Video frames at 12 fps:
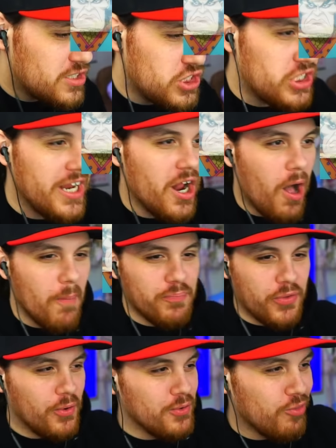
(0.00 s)
shit up,
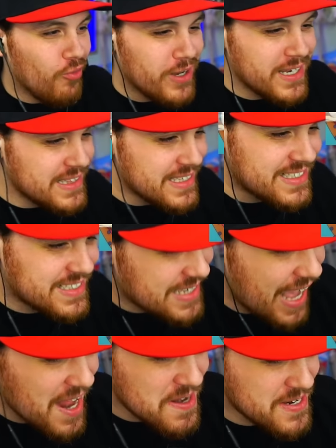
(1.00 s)
dude. Look at this
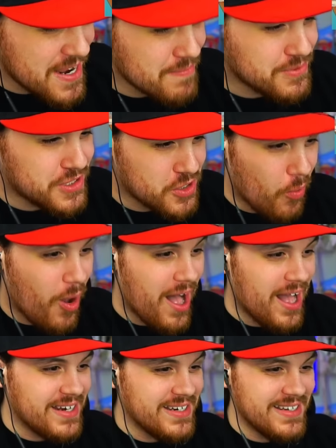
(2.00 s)
goddamn
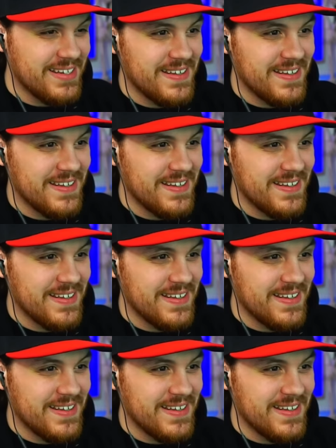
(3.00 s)
squad.